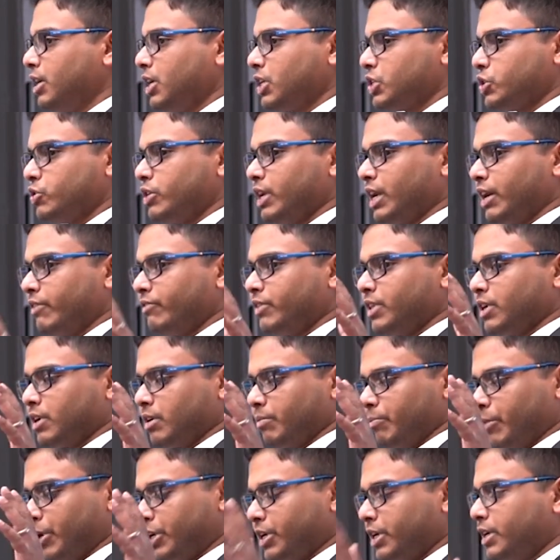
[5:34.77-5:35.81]
So you have the
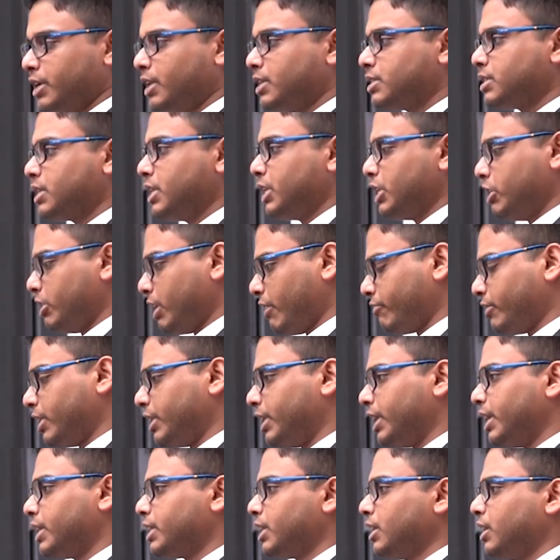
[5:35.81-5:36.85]
materials, you have the
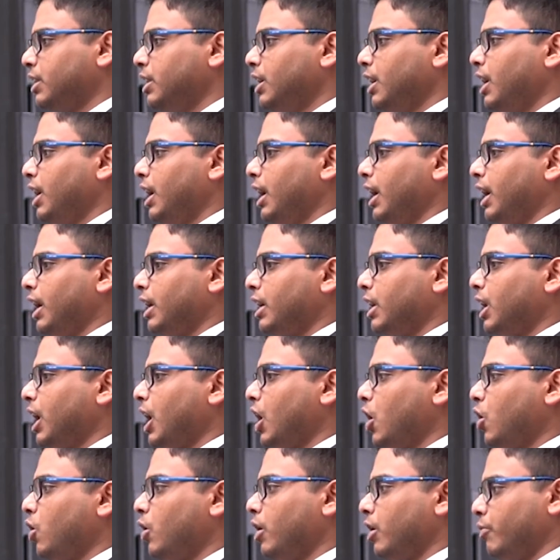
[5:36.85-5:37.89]
data, and
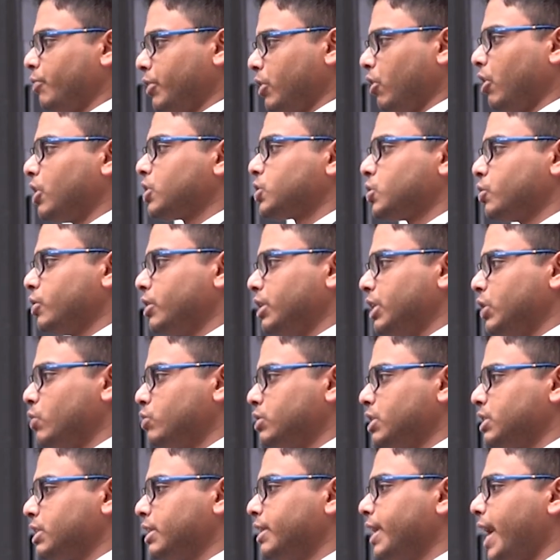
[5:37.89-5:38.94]
now we also use
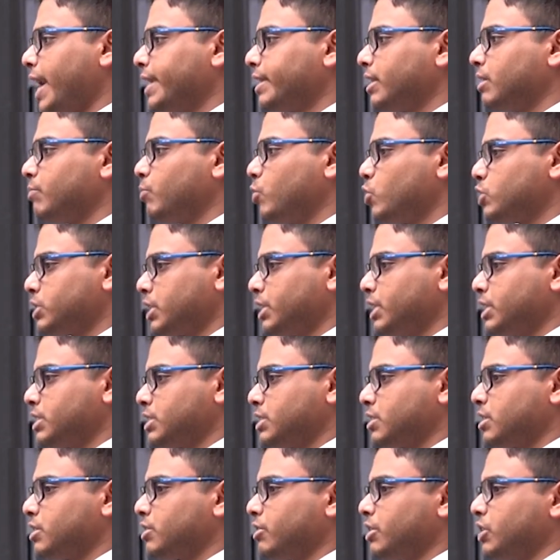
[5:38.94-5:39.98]
this gradient boosting
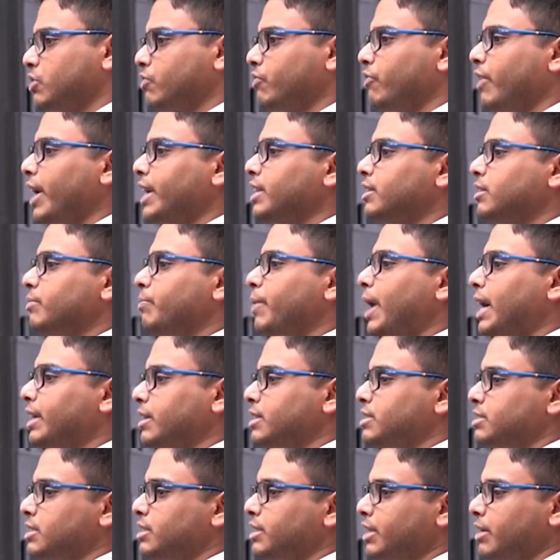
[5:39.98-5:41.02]
decision tree to find the
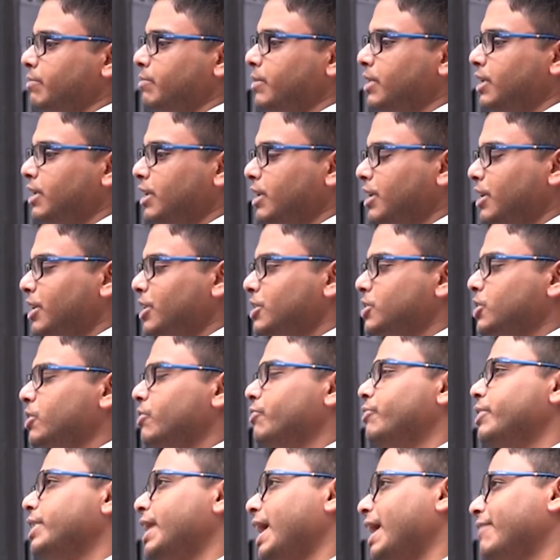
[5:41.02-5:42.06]
patterns in them. So
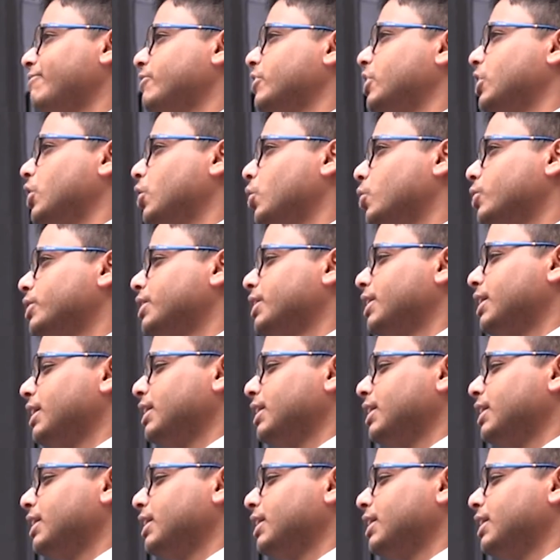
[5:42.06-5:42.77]
we have to note